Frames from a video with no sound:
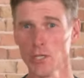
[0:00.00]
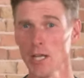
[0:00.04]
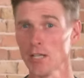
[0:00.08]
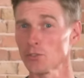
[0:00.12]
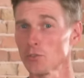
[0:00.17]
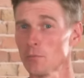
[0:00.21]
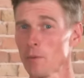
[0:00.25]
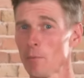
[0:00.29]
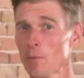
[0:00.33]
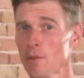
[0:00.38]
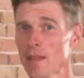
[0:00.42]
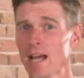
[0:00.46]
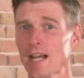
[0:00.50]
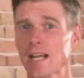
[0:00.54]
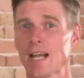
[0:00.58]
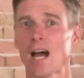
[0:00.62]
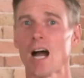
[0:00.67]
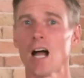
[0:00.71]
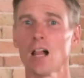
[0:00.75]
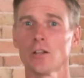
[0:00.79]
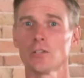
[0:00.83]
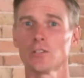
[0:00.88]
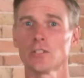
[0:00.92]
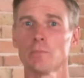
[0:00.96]
you guys remember that
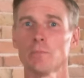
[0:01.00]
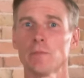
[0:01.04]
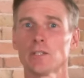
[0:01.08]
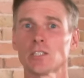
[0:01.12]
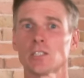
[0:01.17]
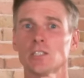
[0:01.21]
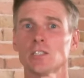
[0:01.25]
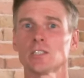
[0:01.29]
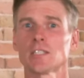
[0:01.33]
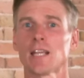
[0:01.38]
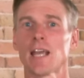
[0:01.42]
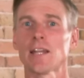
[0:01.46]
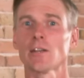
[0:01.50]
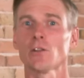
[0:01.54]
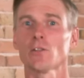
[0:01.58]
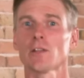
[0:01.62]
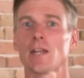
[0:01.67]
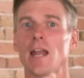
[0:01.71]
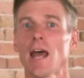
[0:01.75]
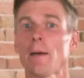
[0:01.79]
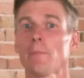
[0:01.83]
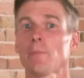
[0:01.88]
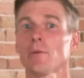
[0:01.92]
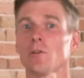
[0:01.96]
college admission scandal
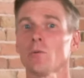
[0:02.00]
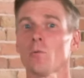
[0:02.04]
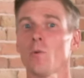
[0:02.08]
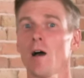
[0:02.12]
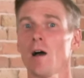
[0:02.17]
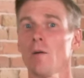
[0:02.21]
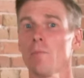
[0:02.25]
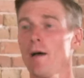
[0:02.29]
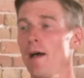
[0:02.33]
that happened a while